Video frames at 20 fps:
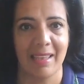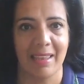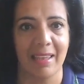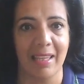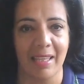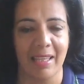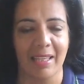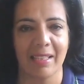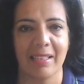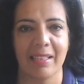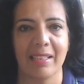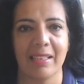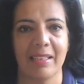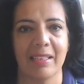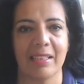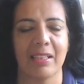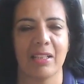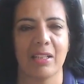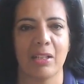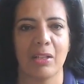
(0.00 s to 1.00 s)
thing
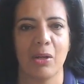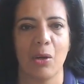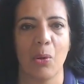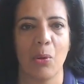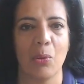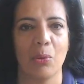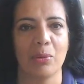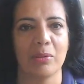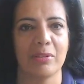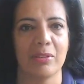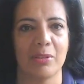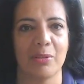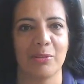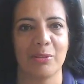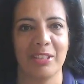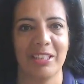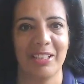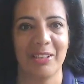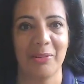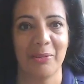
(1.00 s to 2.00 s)
called
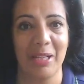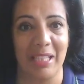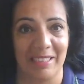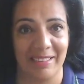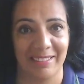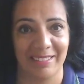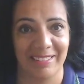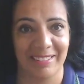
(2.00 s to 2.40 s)
regret.